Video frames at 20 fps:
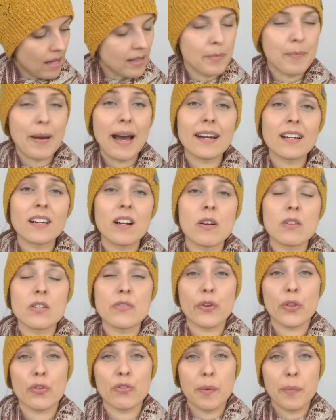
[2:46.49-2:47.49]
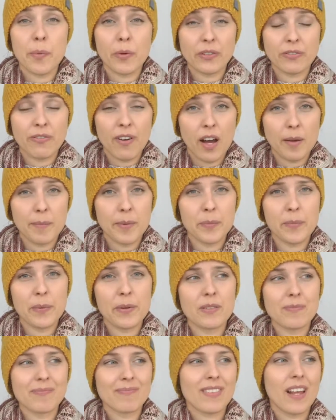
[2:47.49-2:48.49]
The pattern calls for 3.5, but
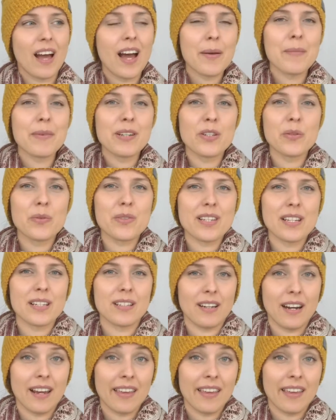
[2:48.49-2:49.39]
I'm a loose knitter.